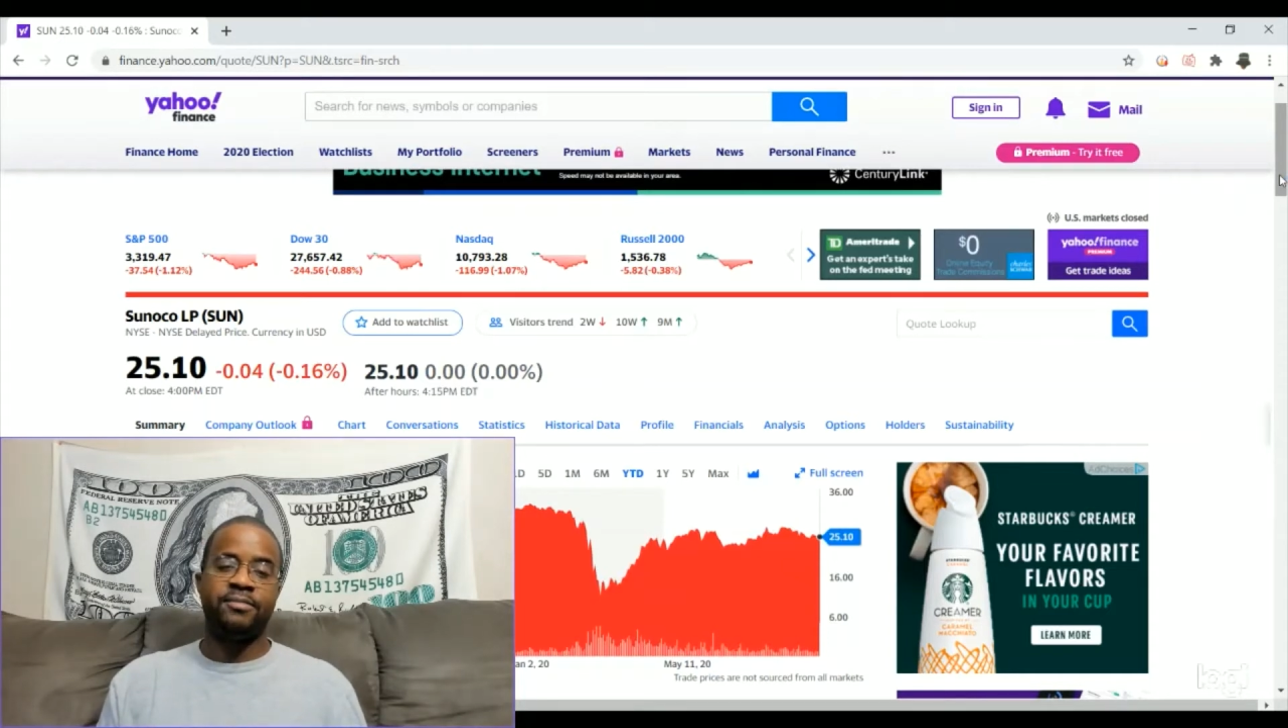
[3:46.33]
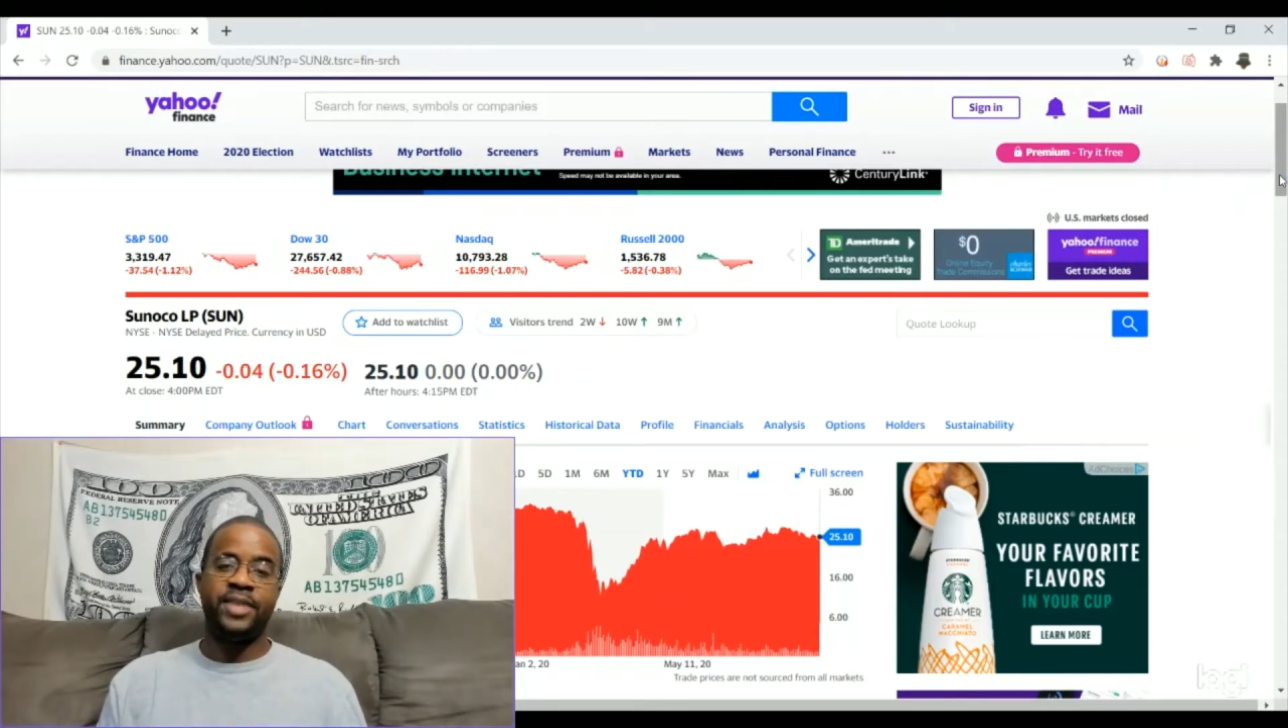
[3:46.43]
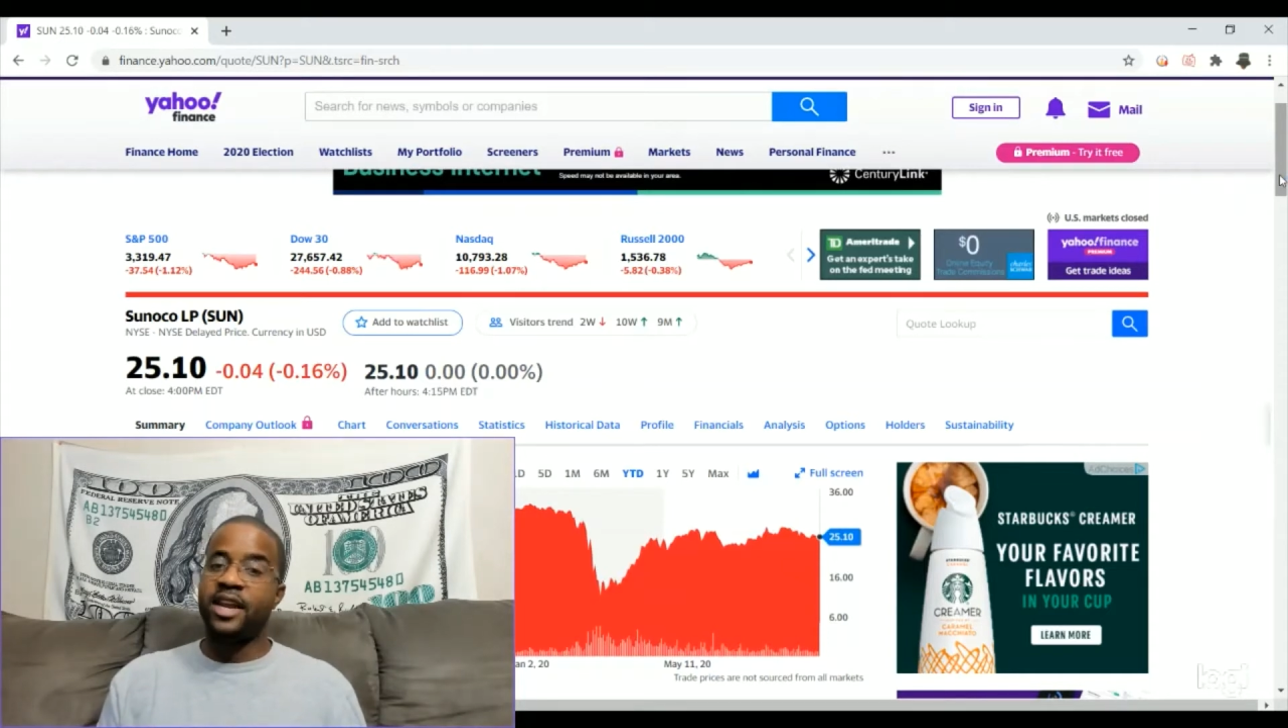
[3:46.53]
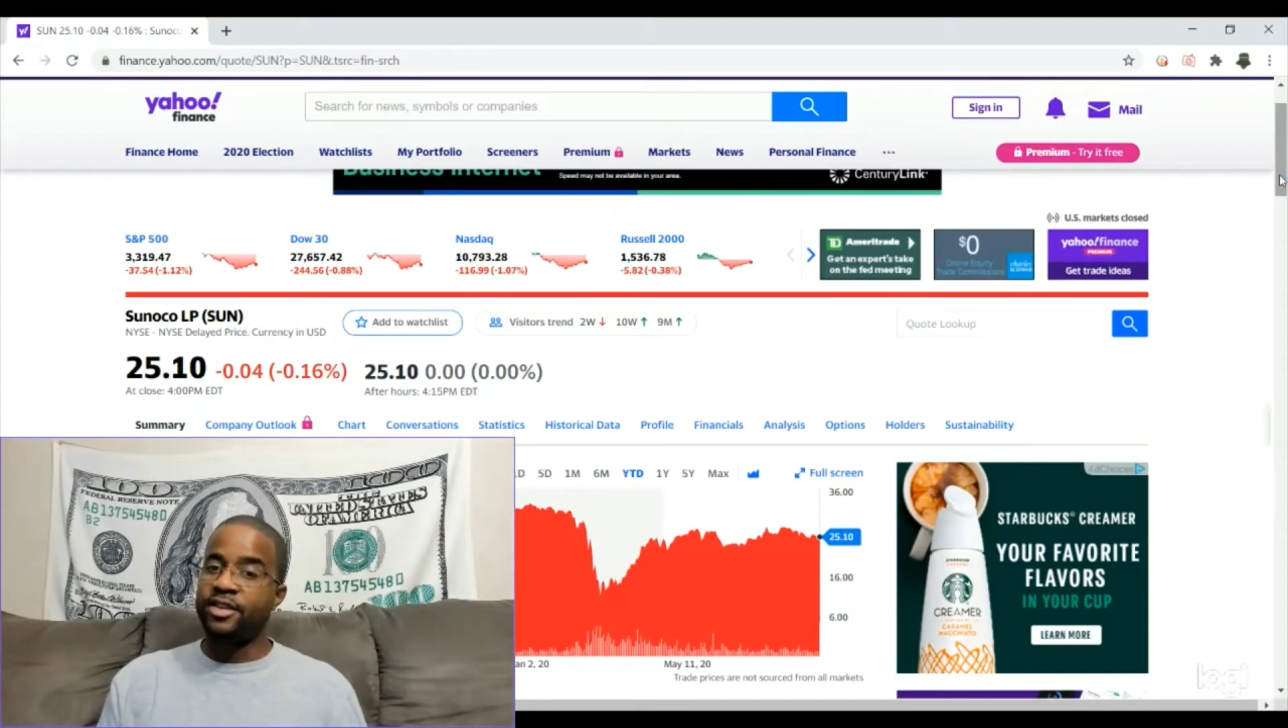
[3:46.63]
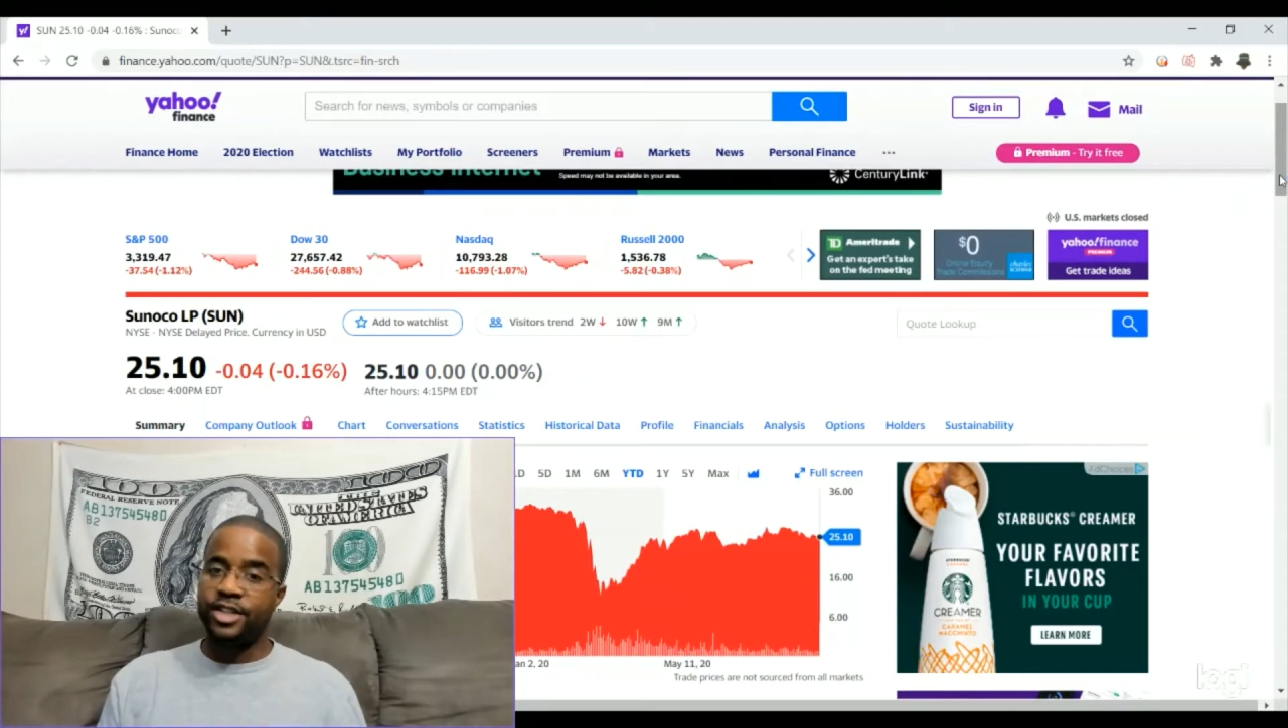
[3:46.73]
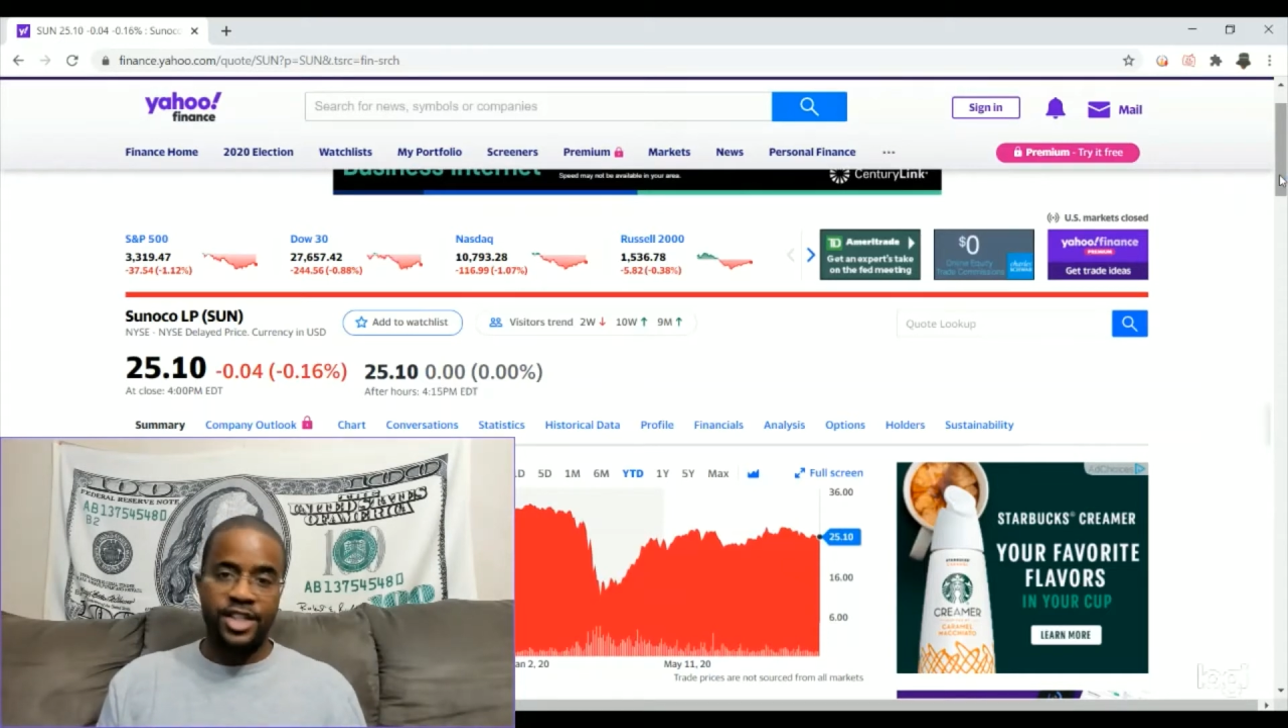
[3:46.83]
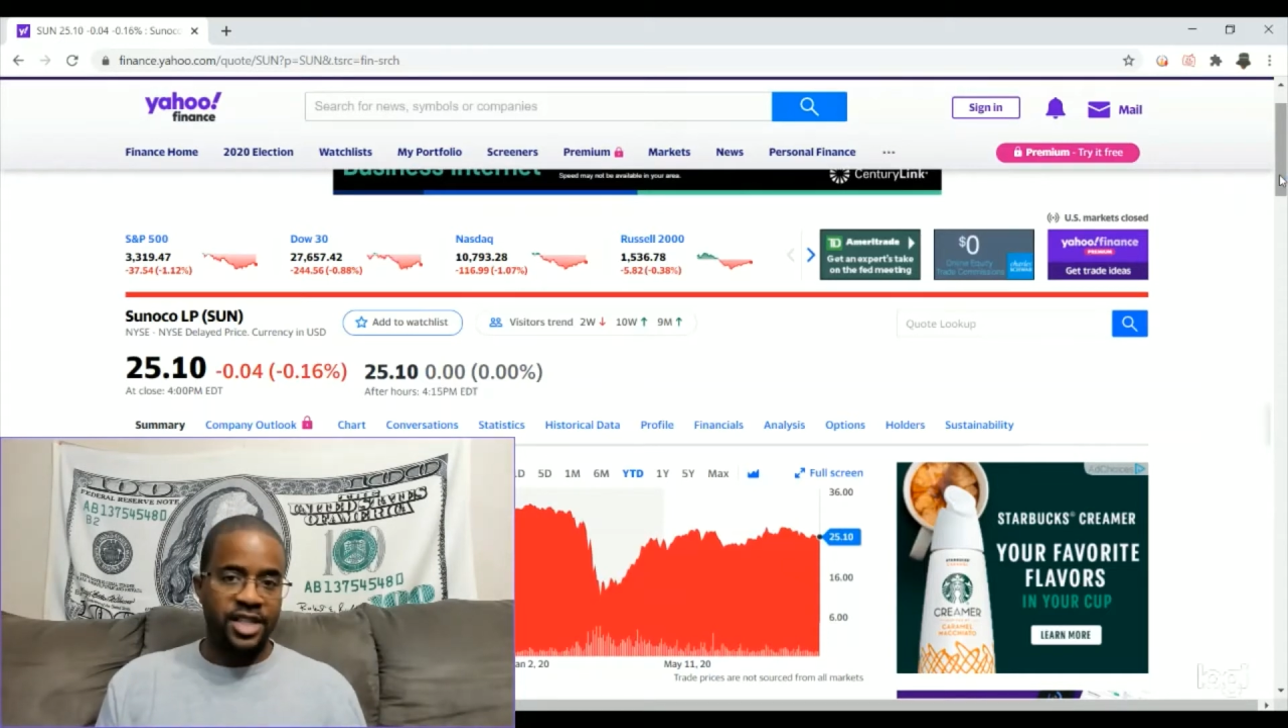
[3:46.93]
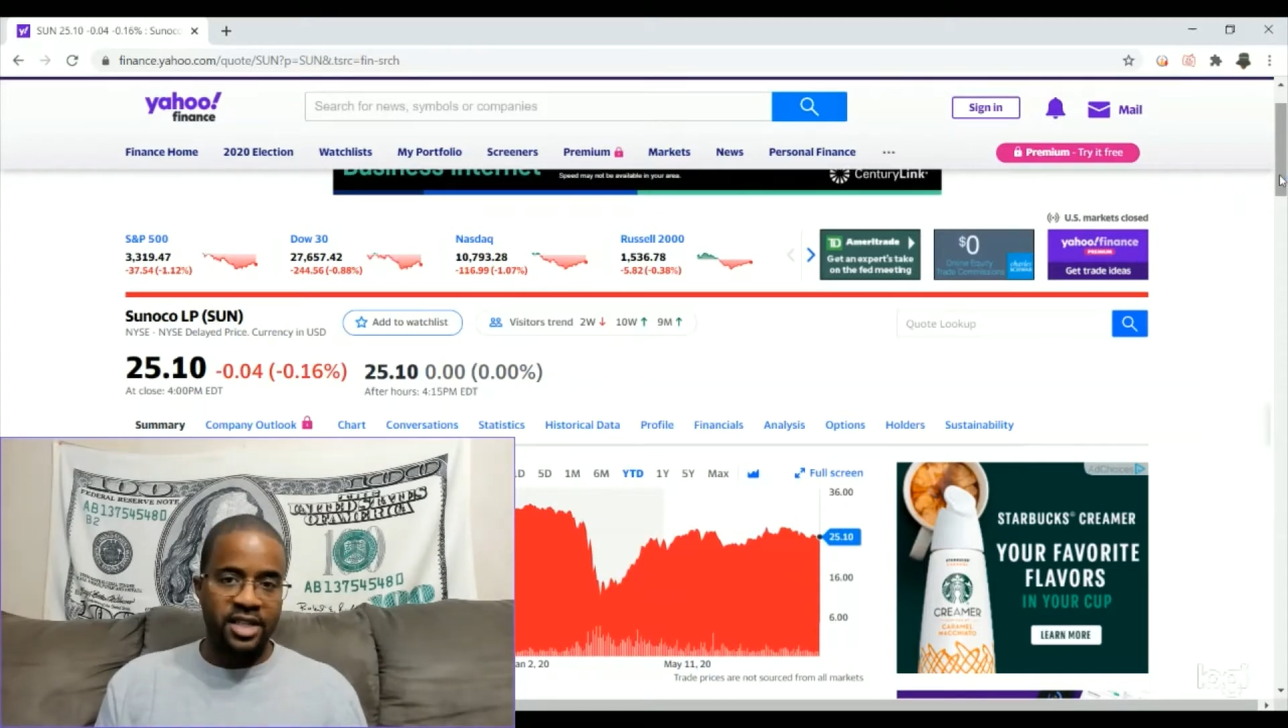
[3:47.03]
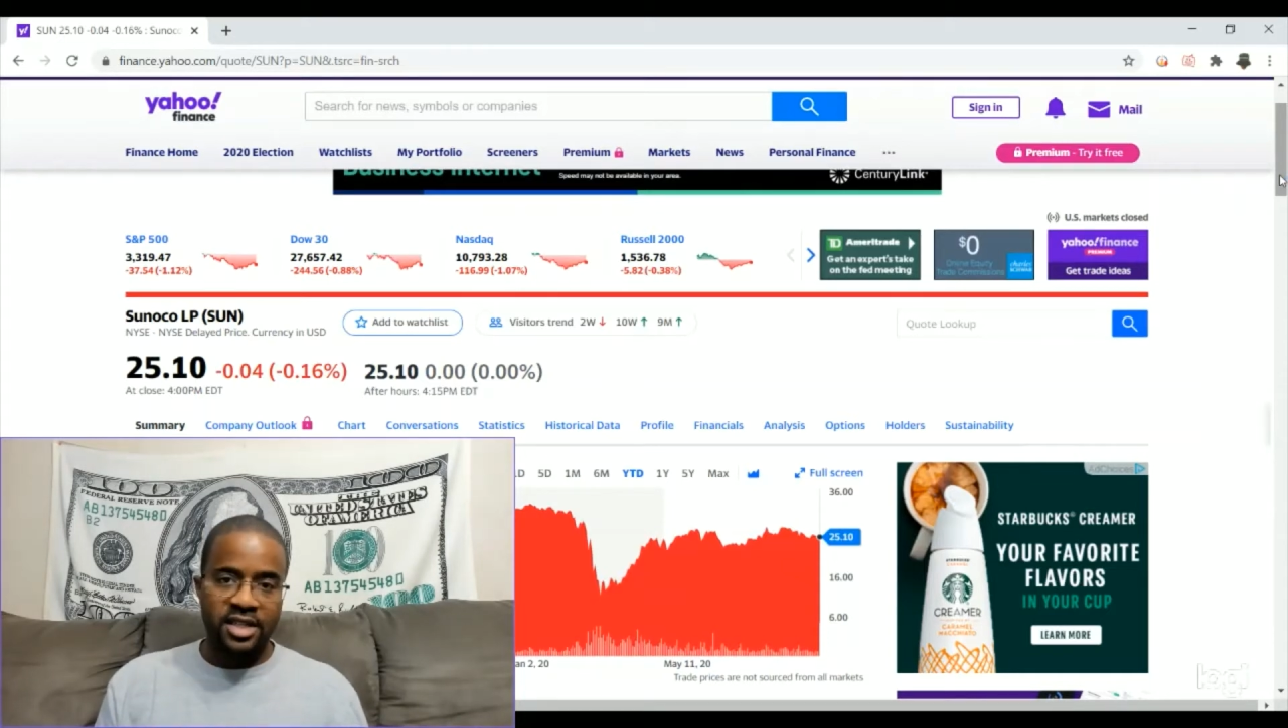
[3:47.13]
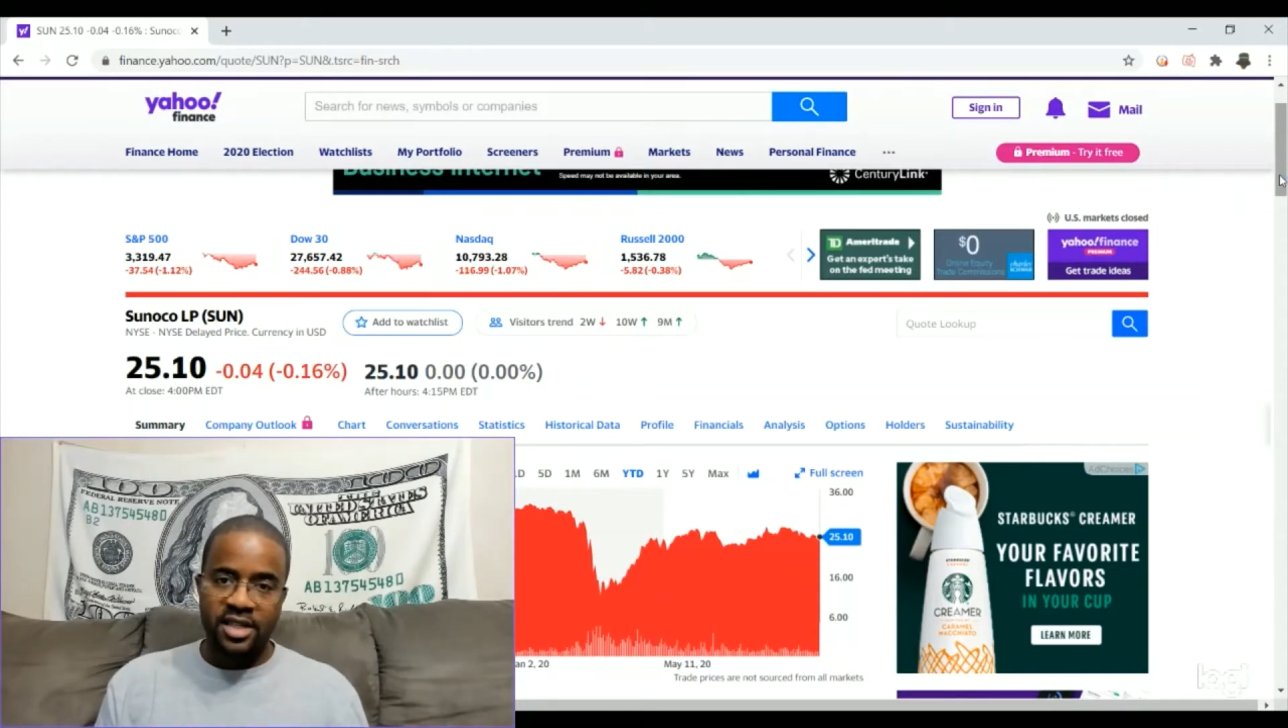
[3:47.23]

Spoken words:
energy,